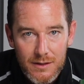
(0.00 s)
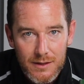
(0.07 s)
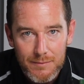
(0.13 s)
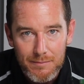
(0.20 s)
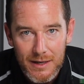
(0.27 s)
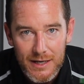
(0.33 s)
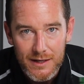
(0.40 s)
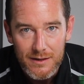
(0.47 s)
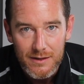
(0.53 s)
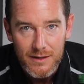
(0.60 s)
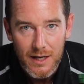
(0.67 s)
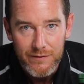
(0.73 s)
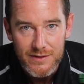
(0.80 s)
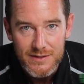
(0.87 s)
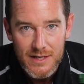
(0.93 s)
And my
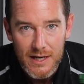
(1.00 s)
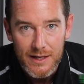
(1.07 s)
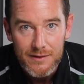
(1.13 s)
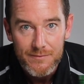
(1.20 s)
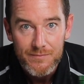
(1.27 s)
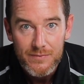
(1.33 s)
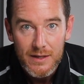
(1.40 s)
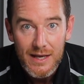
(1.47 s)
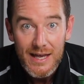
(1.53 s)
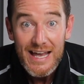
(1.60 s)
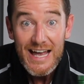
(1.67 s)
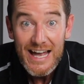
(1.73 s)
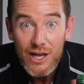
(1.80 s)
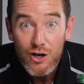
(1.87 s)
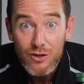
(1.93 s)
oven's hot.
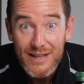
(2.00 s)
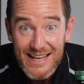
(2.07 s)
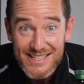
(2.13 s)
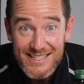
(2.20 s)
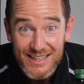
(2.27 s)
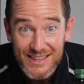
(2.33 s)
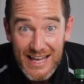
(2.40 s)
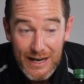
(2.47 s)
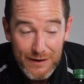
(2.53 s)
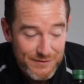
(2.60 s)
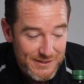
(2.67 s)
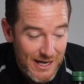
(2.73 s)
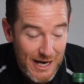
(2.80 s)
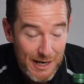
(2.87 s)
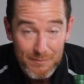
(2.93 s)
It'll last a
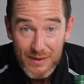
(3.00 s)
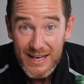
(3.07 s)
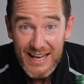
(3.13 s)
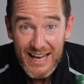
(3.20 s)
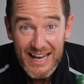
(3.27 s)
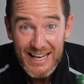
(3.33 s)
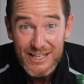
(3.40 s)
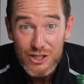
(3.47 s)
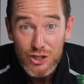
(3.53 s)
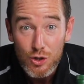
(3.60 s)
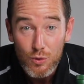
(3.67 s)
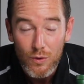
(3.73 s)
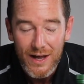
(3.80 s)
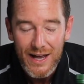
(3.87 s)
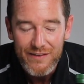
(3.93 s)
lifetime and
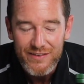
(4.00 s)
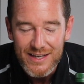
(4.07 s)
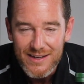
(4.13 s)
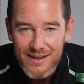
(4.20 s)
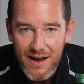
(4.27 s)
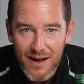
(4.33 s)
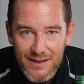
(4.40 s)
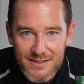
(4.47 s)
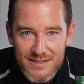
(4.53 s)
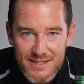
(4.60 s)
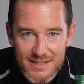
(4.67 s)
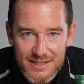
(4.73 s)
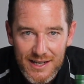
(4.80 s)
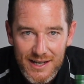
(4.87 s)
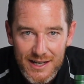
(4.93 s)
you will have a
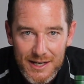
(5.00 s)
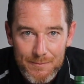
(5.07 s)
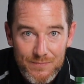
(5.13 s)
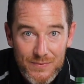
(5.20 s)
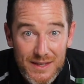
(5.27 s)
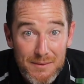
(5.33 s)
non-stick,